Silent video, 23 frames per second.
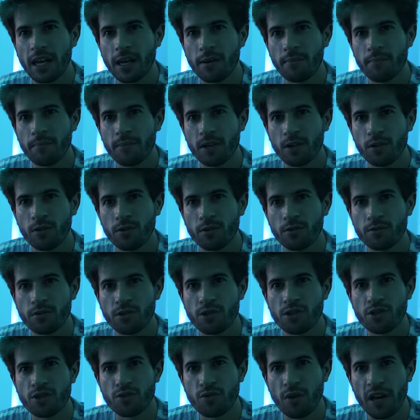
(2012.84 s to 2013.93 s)
game called
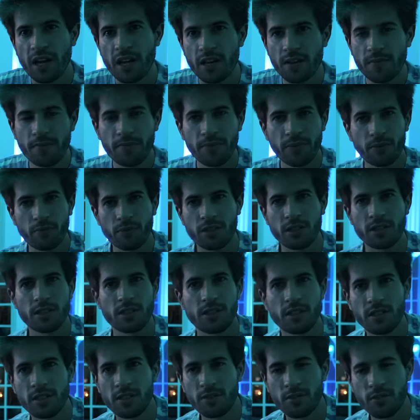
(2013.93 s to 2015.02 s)
Stray, which is
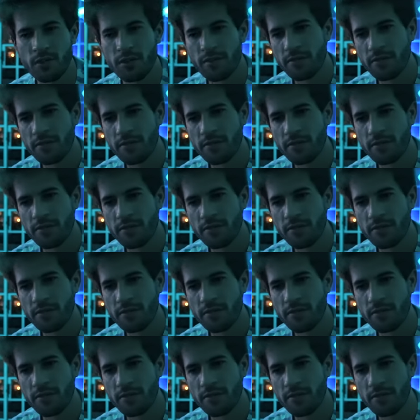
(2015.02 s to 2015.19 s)
this sort